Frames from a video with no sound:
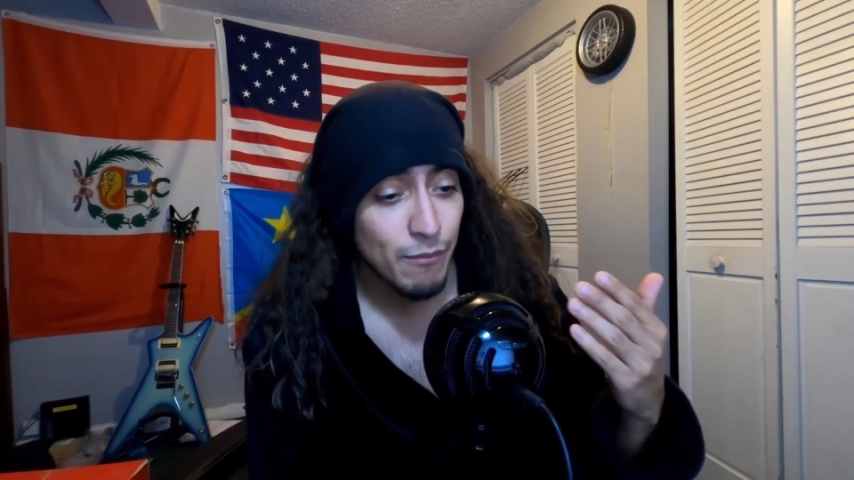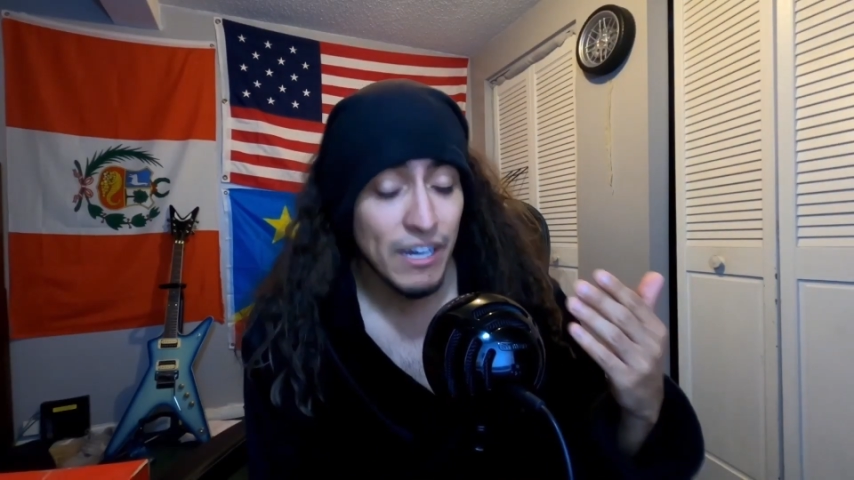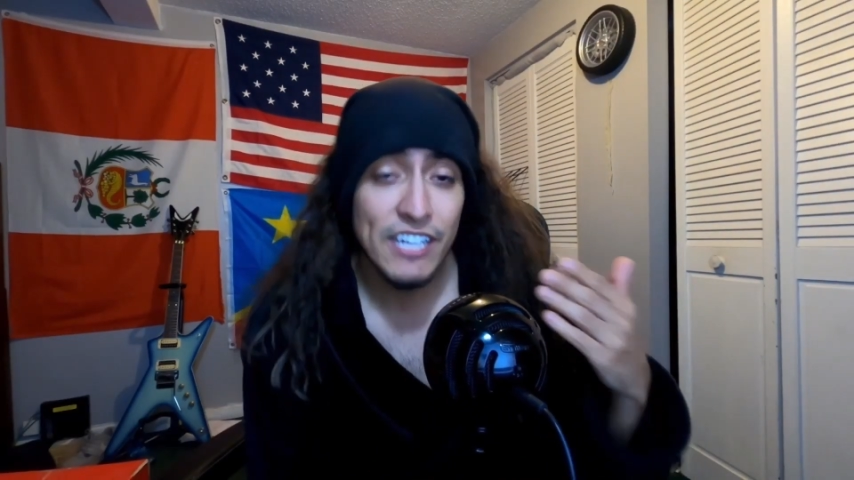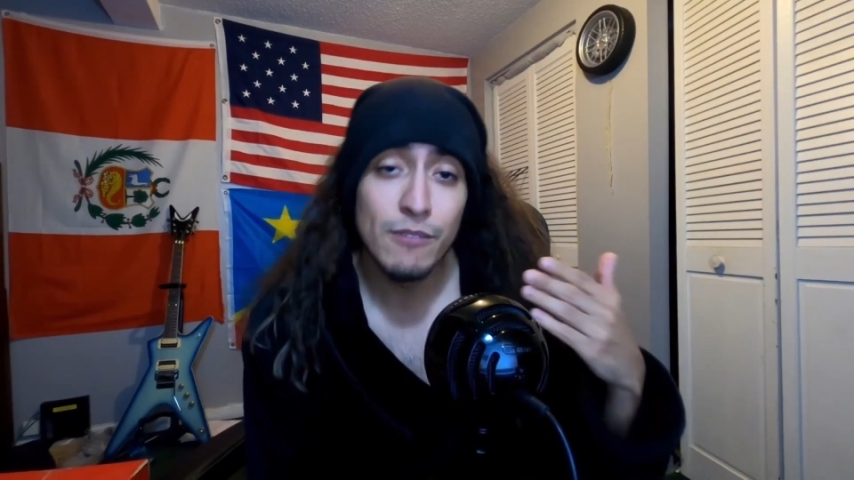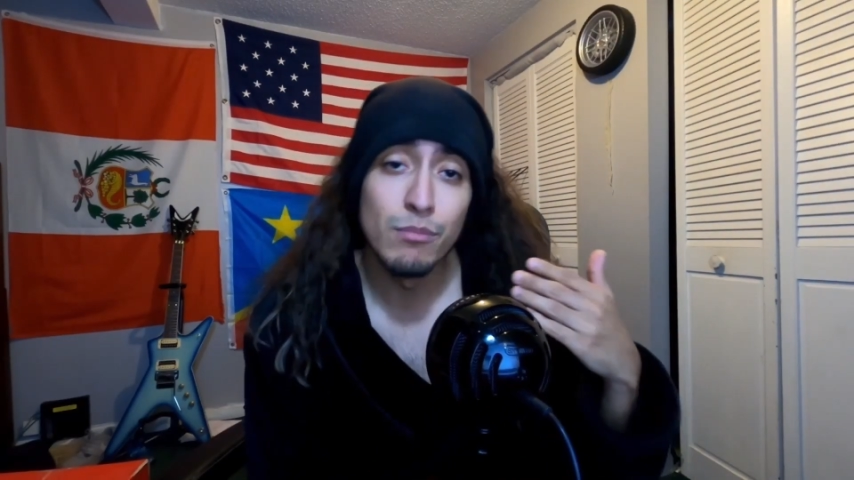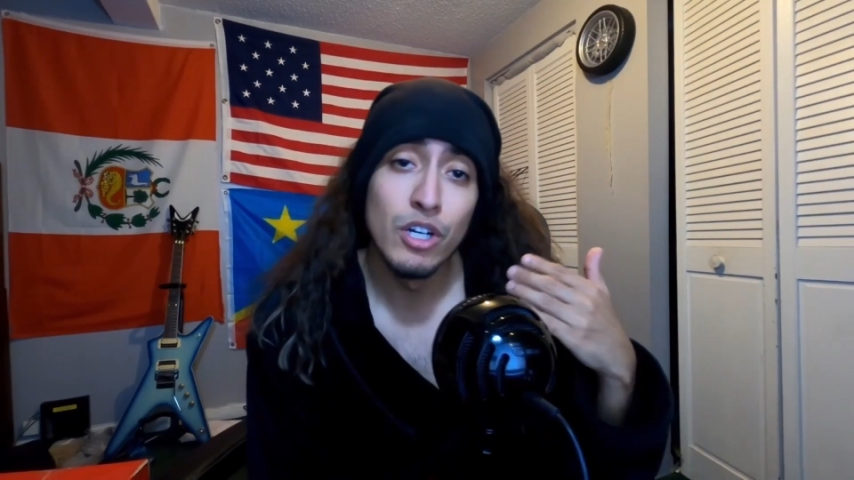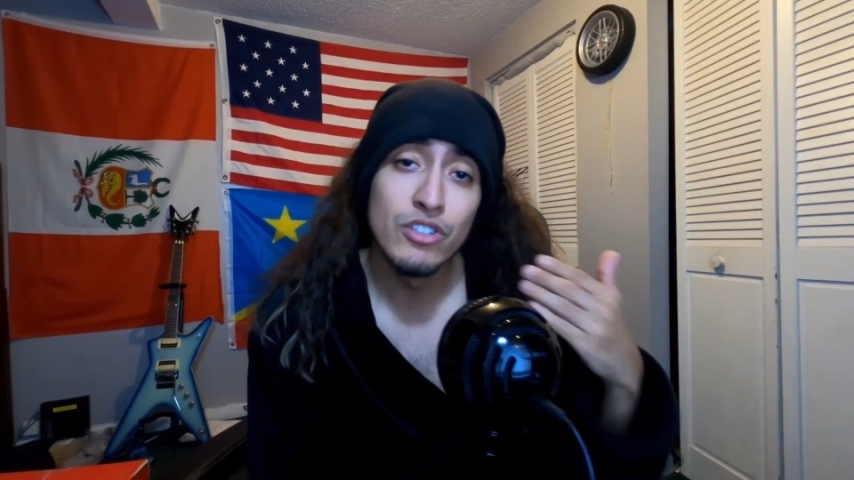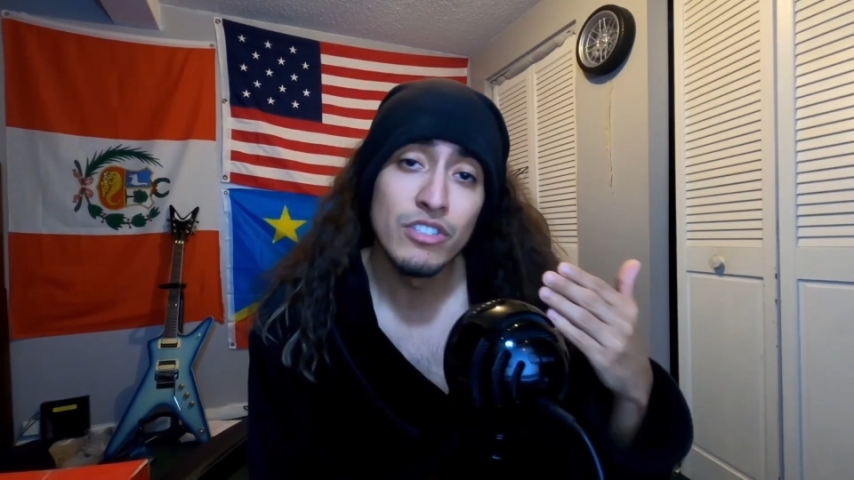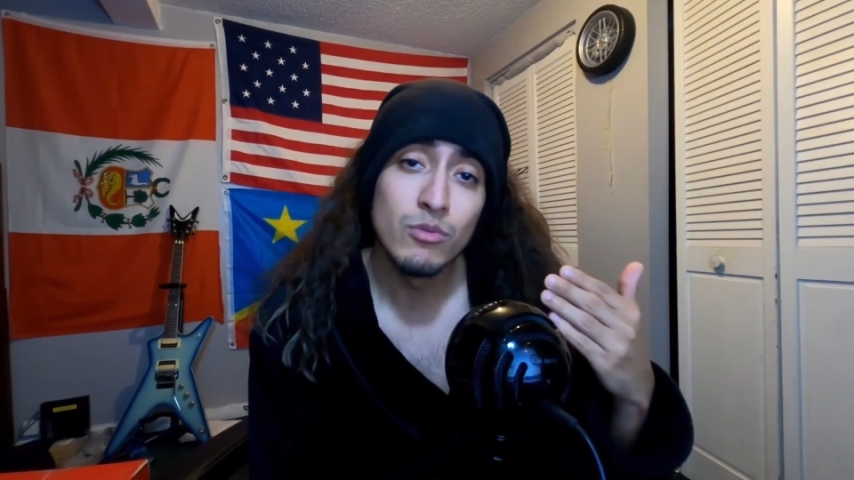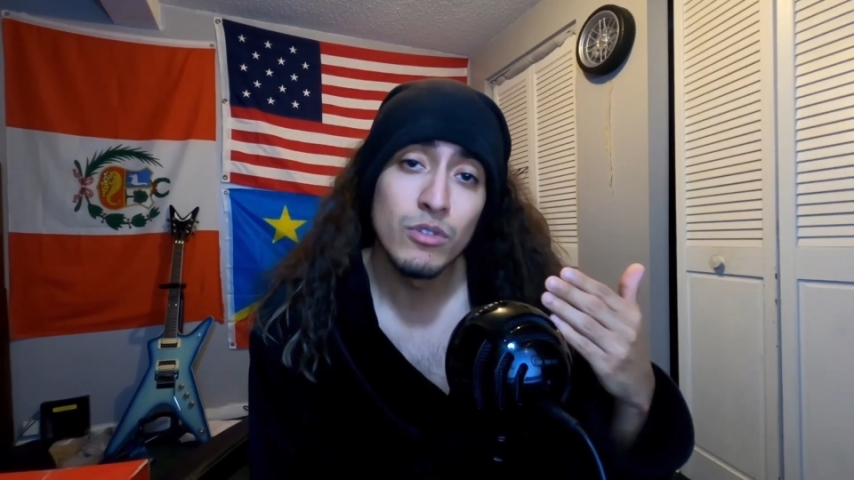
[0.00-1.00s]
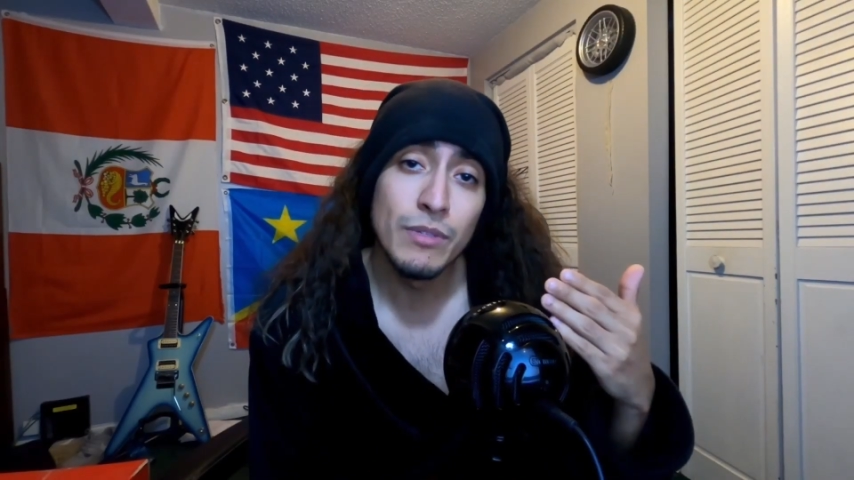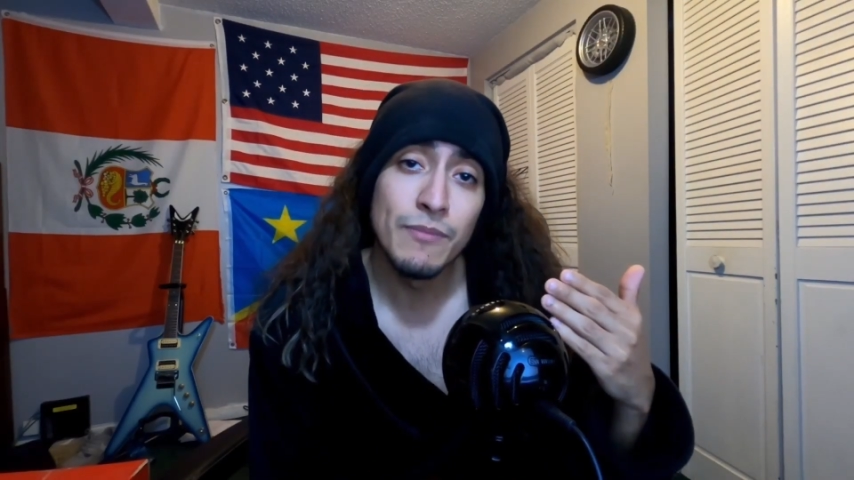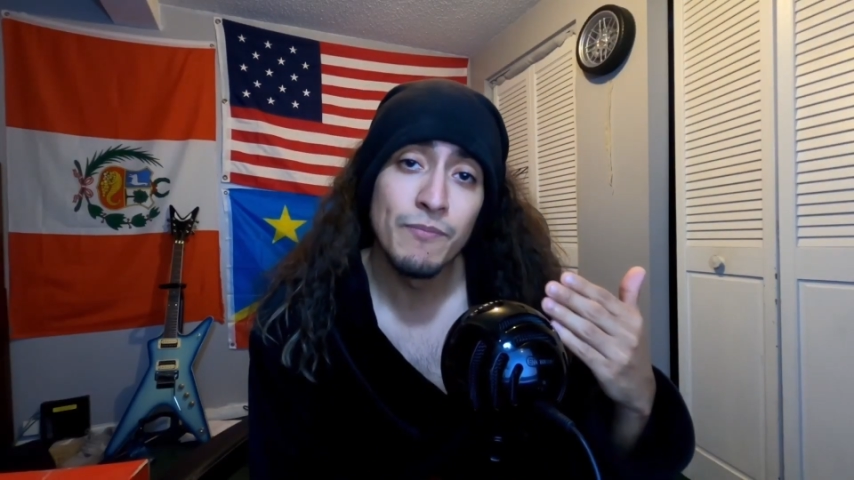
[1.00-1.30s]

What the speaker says: I approached this woman